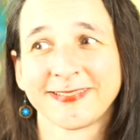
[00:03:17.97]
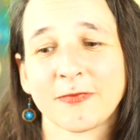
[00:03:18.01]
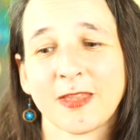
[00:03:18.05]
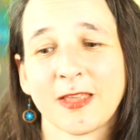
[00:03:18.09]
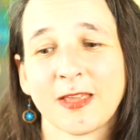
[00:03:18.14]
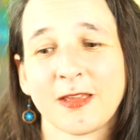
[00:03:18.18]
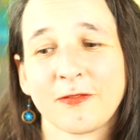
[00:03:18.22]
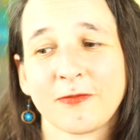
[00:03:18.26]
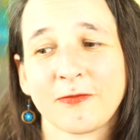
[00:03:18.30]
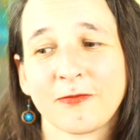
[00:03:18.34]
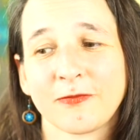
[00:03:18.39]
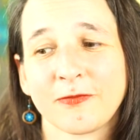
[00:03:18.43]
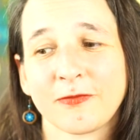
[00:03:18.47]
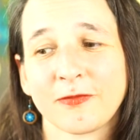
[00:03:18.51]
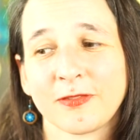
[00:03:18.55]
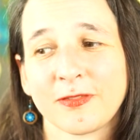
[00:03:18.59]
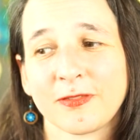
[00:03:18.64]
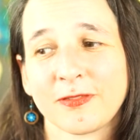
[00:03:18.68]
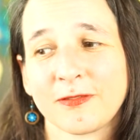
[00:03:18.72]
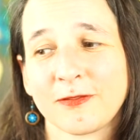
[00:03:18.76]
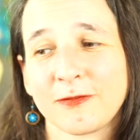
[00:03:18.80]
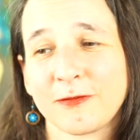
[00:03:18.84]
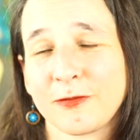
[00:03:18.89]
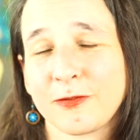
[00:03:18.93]
If
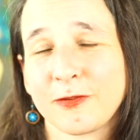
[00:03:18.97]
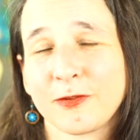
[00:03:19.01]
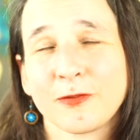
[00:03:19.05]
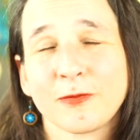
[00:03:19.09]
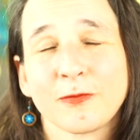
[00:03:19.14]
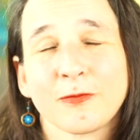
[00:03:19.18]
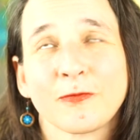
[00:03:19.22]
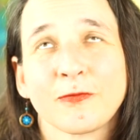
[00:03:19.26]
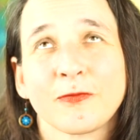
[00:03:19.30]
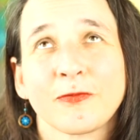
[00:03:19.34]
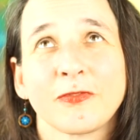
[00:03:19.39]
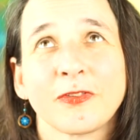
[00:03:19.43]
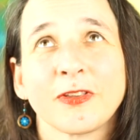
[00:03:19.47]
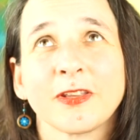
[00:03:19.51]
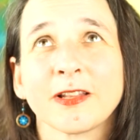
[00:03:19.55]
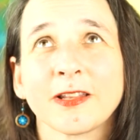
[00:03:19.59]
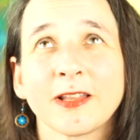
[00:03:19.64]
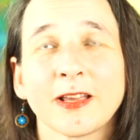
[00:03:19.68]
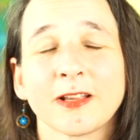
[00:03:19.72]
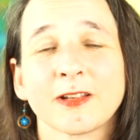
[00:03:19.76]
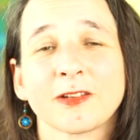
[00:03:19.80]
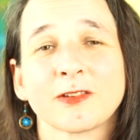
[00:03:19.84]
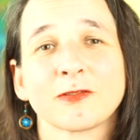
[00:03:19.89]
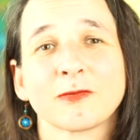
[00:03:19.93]
you feel
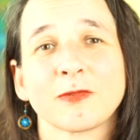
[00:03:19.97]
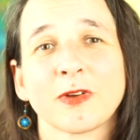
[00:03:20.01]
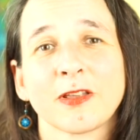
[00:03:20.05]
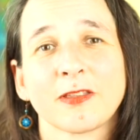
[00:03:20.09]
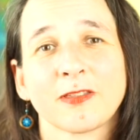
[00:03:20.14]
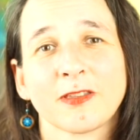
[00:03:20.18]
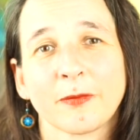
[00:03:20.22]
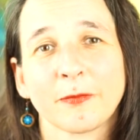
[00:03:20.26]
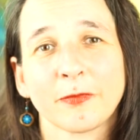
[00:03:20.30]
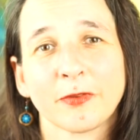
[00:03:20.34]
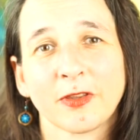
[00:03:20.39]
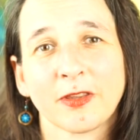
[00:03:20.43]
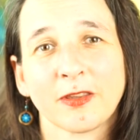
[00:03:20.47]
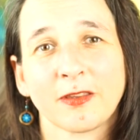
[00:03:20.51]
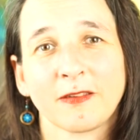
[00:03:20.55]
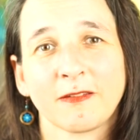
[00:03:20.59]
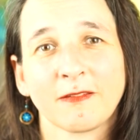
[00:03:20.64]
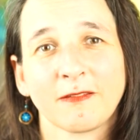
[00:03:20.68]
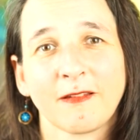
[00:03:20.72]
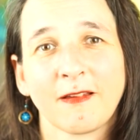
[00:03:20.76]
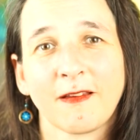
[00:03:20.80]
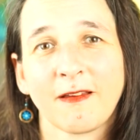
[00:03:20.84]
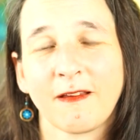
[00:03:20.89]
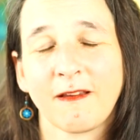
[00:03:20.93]
like doing
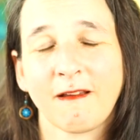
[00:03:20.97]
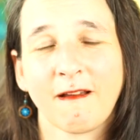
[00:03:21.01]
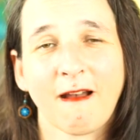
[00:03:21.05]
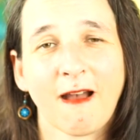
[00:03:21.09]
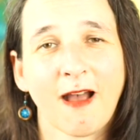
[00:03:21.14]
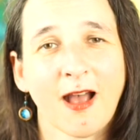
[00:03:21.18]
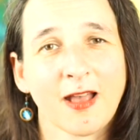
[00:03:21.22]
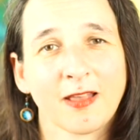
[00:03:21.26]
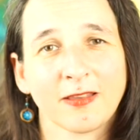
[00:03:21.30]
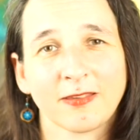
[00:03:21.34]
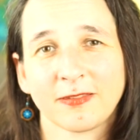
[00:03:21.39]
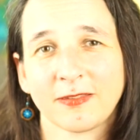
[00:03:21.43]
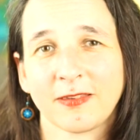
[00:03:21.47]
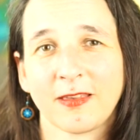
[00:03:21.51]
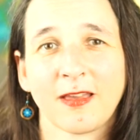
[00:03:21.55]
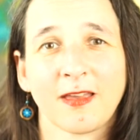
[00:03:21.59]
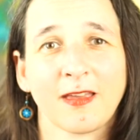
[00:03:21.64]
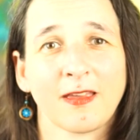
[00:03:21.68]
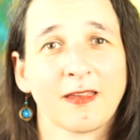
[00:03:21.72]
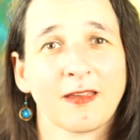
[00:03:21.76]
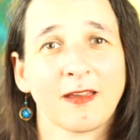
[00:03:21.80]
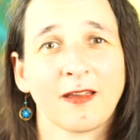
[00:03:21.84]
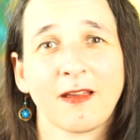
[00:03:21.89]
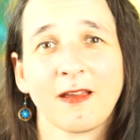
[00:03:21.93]
something, I
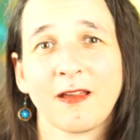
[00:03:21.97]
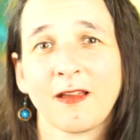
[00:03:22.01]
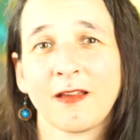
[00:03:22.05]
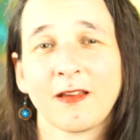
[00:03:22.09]
say,